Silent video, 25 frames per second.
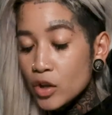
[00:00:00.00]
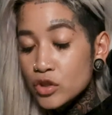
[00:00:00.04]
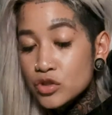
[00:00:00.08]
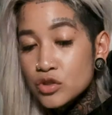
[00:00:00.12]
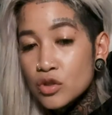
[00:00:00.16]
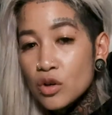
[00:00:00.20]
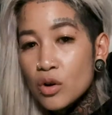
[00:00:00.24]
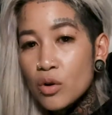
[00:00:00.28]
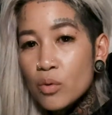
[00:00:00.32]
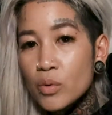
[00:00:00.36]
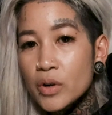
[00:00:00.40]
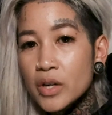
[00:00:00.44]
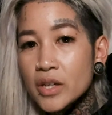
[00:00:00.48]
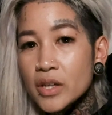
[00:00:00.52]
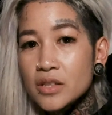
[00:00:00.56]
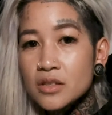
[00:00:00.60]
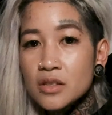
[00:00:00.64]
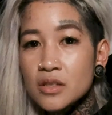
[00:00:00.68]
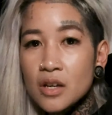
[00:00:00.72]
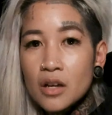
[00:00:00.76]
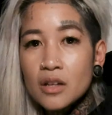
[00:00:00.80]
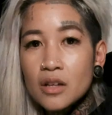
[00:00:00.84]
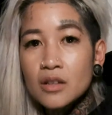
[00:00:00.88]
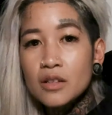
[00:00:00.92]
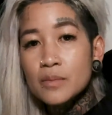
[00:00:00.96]
Also, we're going
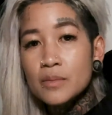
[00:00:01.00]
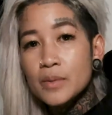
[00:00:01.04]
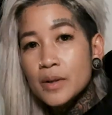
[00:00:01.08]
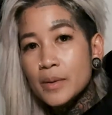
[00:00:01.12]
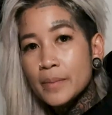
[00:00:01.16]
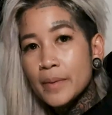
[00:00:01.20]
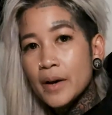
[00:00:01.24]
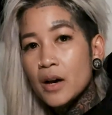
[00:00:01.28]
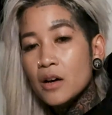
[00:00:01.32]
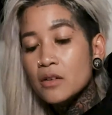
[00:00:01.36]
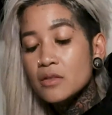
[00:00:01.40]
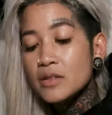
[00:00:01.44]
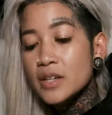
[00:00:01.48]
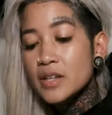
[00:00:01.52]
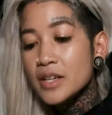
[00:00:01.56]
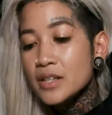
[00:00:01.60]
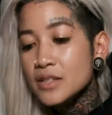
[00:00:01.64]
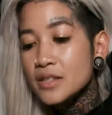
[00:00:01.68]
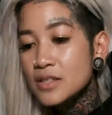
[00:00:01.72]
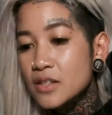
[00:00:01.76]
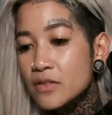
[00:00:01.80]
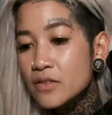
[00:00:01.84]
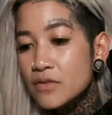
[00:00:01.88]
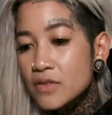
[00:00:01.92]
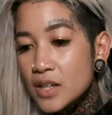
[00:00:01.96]
to talk a little bit about
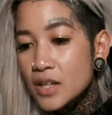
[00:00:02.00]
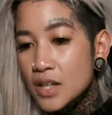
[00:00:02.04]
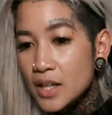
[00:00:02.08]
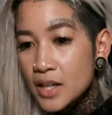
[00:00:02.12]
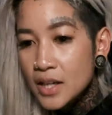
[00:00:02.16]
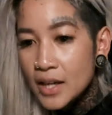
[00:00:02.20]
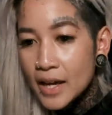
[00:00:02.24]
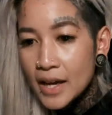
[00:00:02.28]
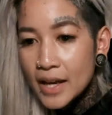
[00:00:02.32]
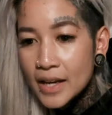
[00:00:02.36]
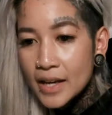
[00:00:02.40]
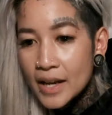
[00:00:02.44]
negativity